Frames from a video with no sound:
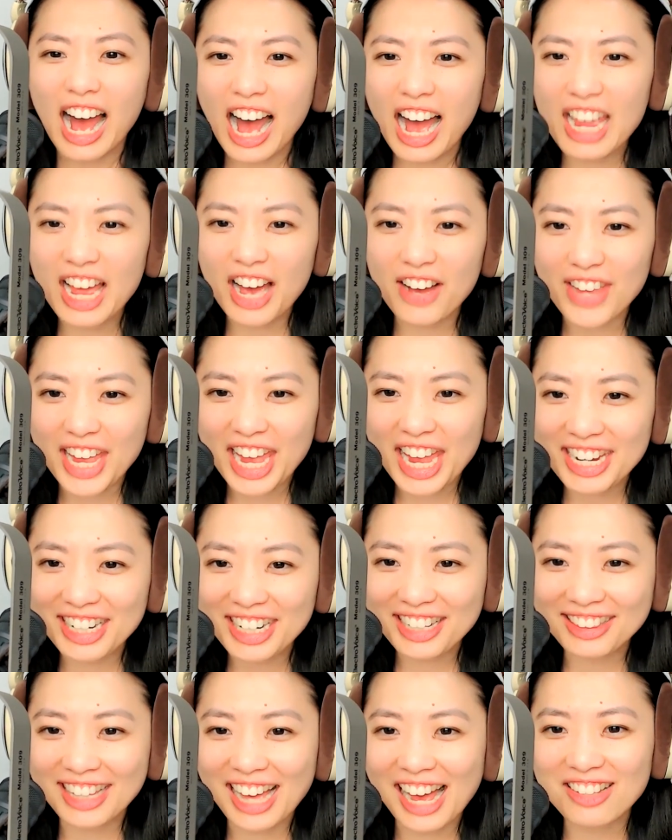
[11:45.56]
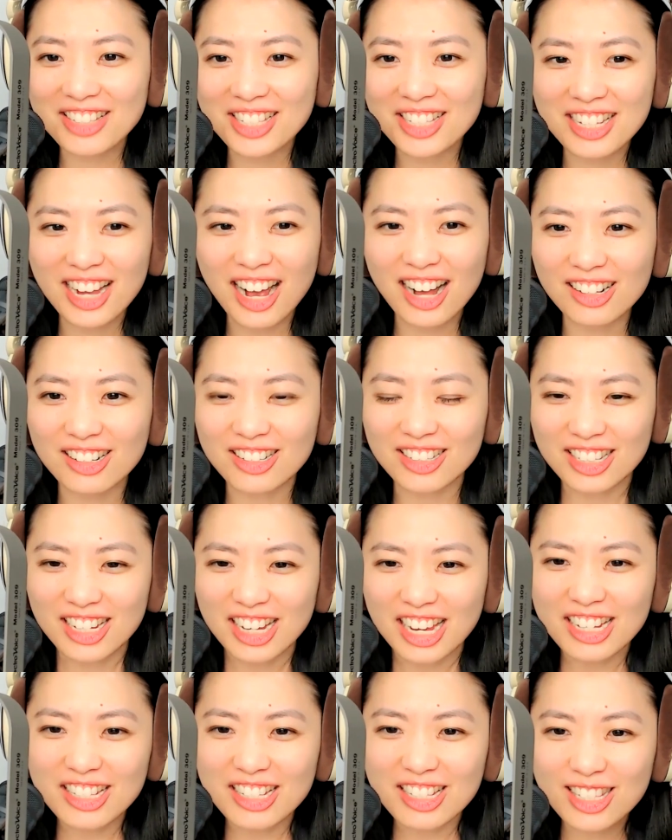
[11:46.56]
I have $80,000
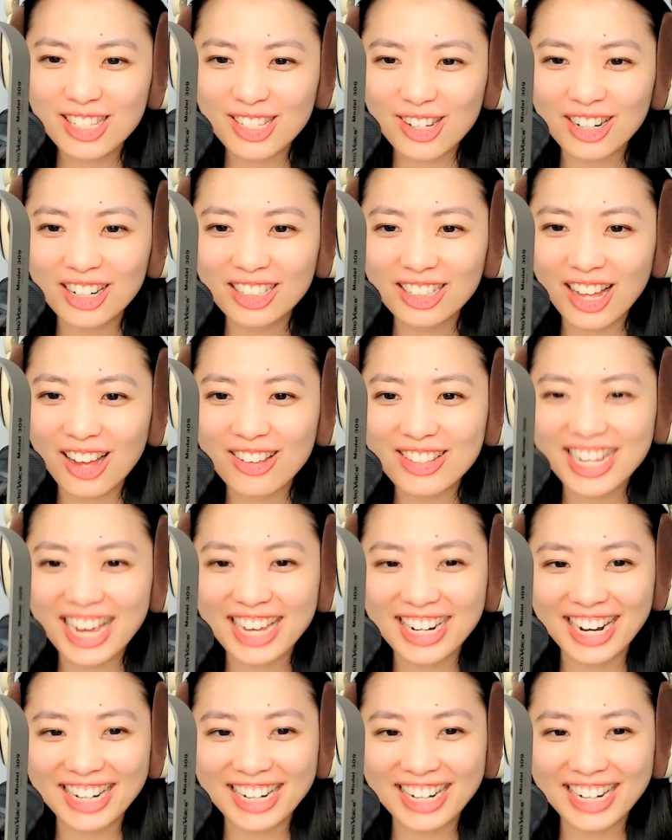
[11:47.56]
in student loan debt.